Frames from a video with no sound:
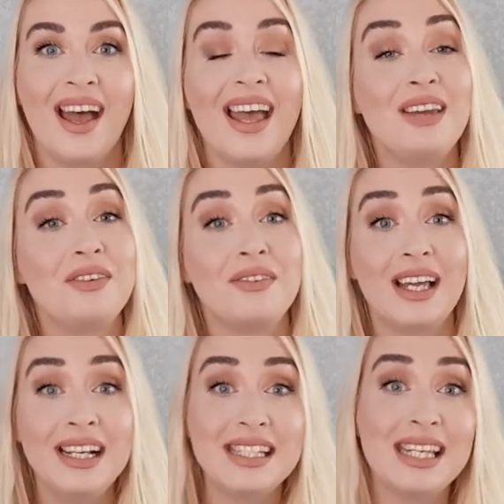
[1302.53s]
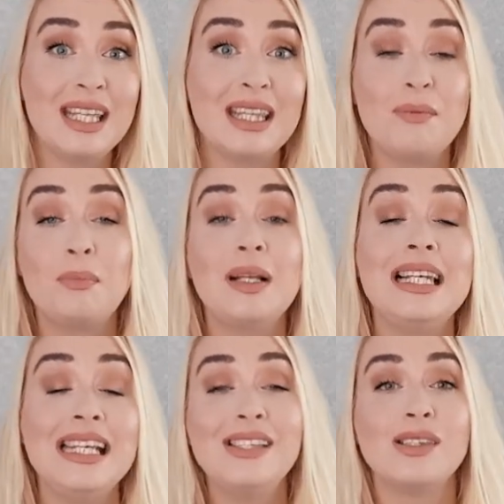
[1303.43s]
If you've liked it, then
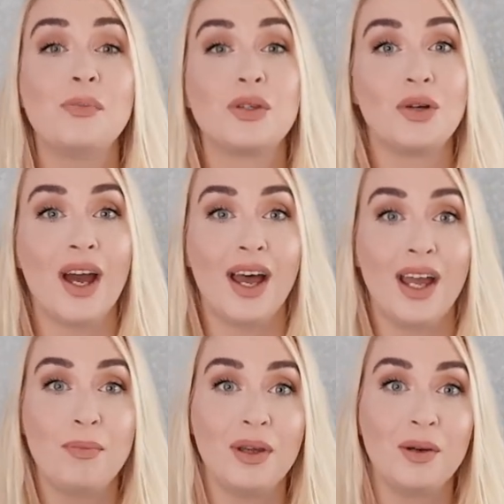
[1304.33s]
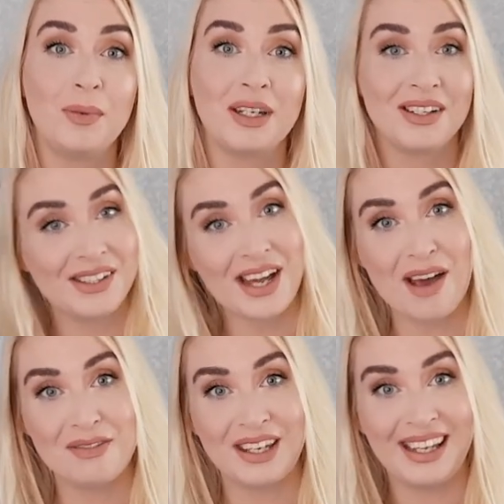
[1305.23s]
please subscribe. It would be nice to
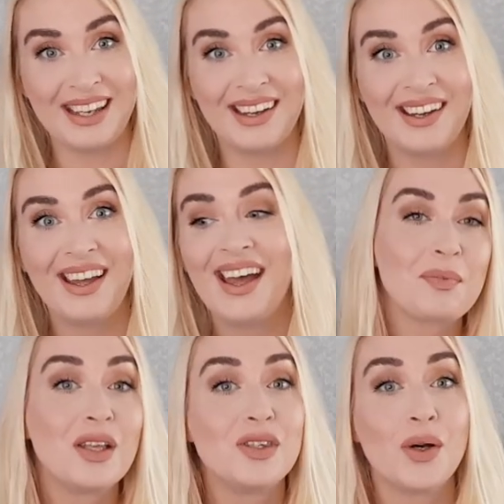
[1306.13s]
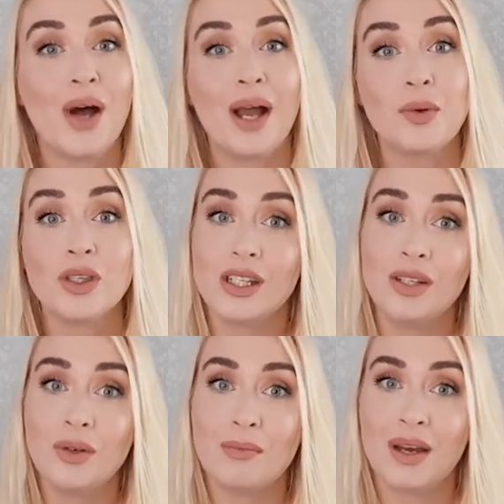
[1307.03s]
have you here. So I will see
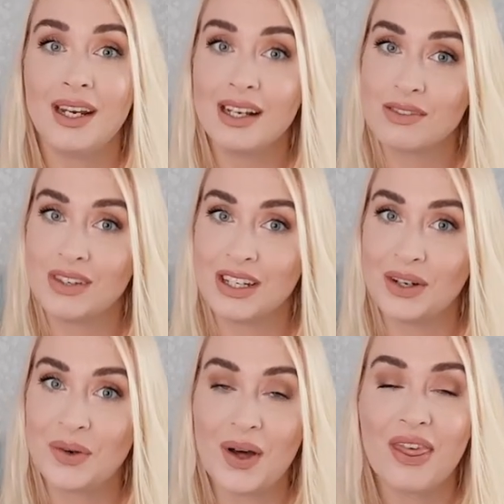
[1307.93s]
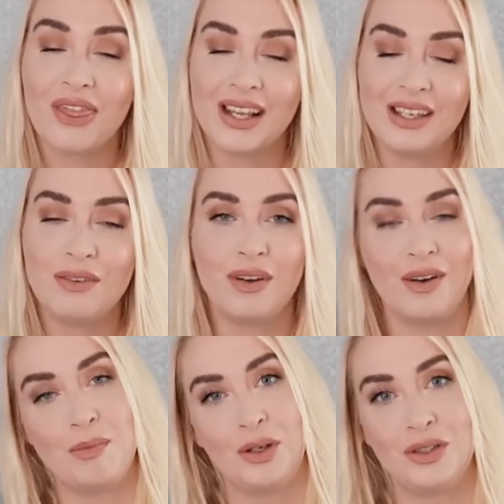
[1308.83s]
you in my next video. Thank you
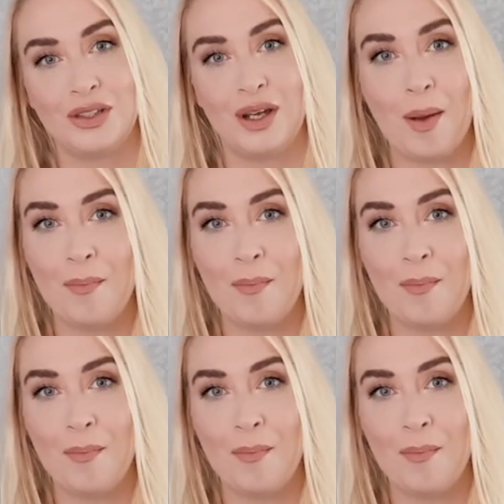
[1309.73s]
very much.